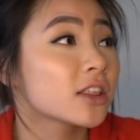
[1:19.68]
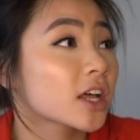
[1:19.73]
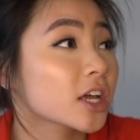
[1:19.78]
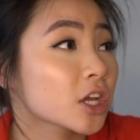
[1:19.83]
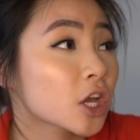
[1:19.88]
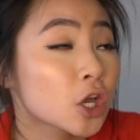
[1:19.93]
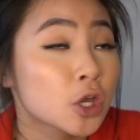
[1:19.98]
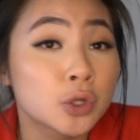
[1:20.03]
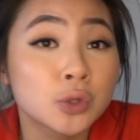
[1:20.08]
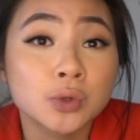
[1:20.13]

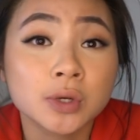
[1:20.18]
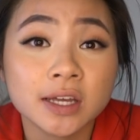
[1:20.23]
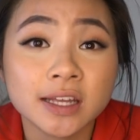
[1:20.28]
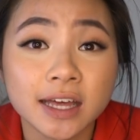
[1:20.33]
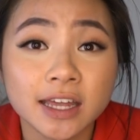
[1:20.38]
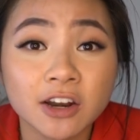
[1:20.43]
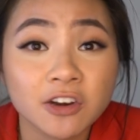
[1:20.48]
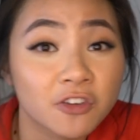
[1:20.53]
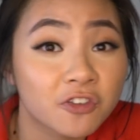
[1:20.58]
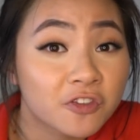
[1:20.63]
like, you can
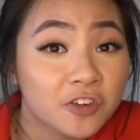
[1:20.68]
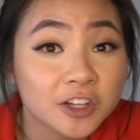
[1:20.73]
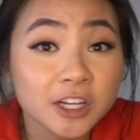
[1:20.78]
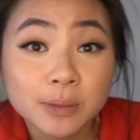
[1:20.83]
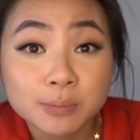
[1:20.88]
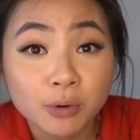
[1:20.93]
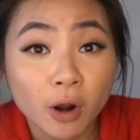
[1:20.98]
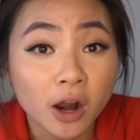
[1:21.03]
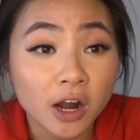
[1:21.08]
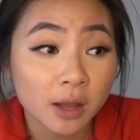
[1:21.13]
get an
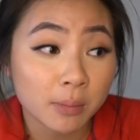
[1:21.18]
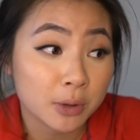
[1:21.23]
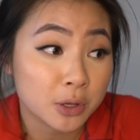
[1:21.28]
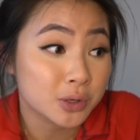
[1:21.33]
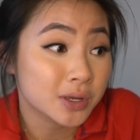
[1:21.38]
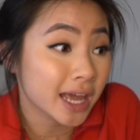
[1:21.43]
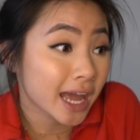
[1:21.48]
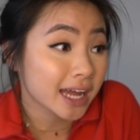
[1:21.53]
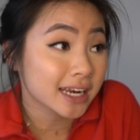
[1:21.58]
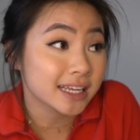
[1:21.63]
affiliate product, but
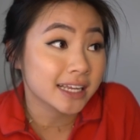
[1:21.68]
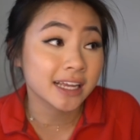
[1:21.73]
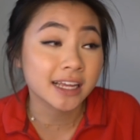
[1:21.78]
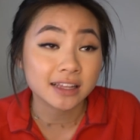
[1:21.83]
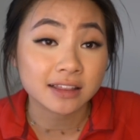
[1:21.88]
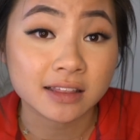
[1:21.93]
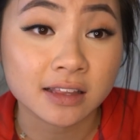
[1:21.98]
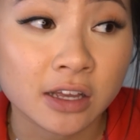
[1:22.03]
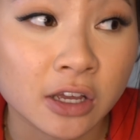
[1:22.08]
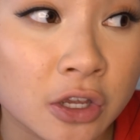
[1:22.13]
you can't
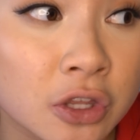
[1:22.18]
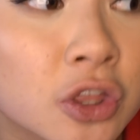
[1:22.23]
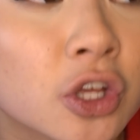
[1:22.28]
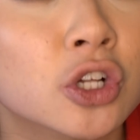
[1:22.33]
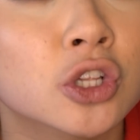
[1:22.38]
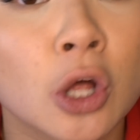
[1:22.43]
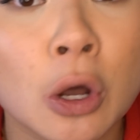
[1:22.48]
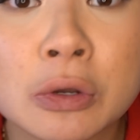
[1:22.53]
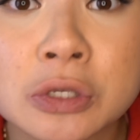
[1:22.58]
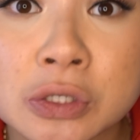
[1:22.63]
eat the
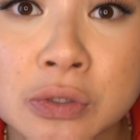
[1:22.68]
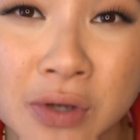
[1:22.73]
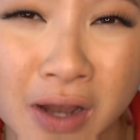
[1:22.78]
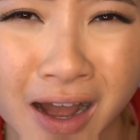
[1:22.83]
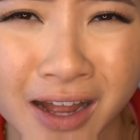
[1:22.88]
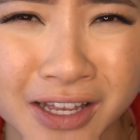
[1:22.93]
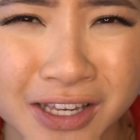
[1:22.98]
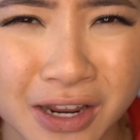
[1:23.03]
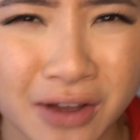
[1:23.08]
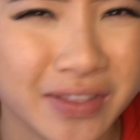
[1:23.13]
clothes you
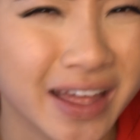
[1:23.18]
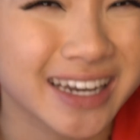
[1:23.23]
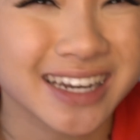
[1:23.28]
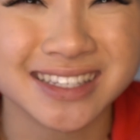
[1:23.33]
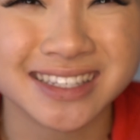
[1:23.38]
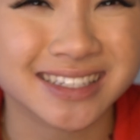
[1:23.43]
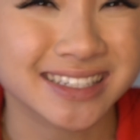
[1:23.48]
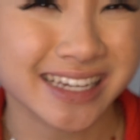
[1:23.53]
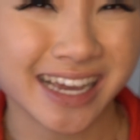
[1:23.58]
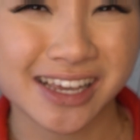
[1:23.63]
got, you know, that
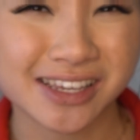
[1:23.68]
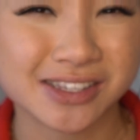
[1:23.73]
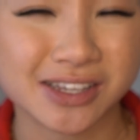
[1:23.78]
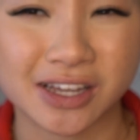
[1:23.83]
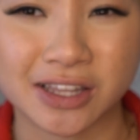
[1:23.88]
doesn't taste